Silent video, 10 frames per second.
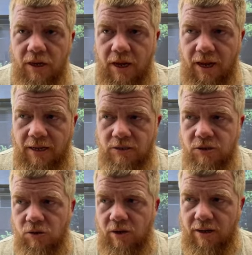And
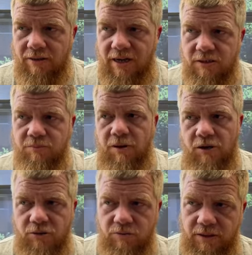so uh, that's part
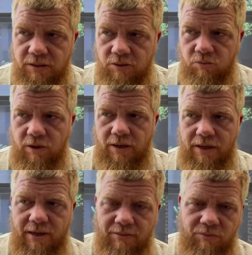of the reason why
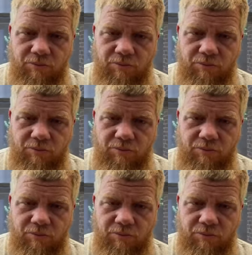I